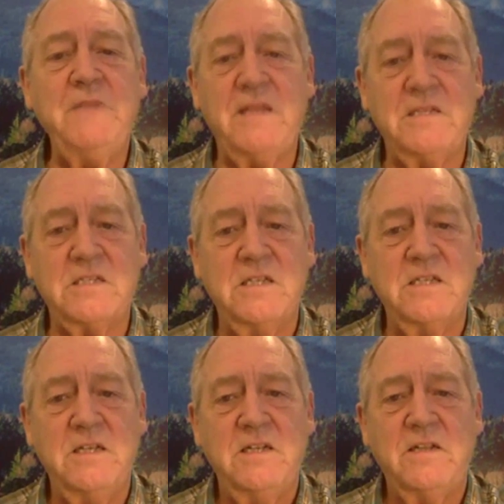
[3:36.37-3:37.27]

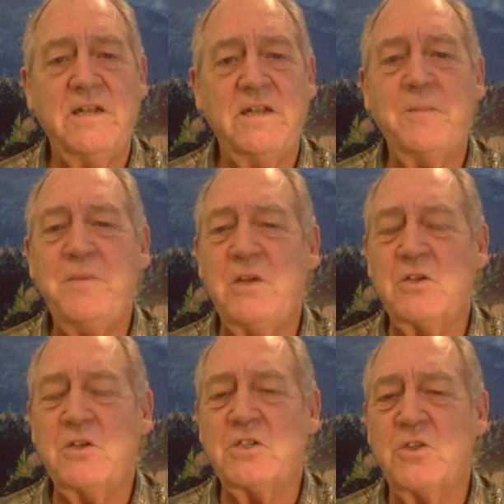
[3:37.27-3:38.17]
means that it
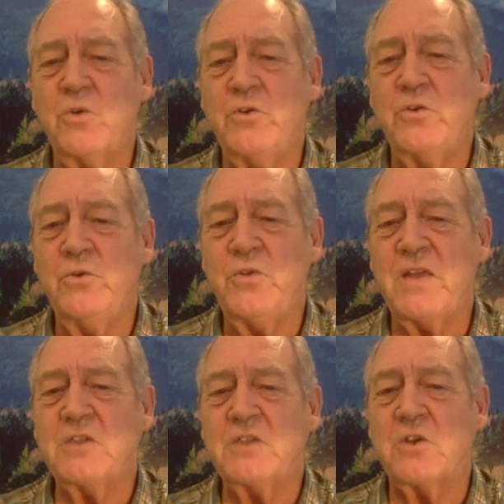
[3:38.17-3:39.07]
appears as though two
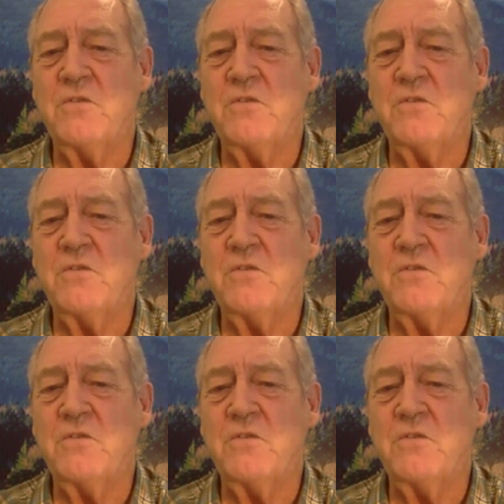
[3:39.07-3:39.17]
things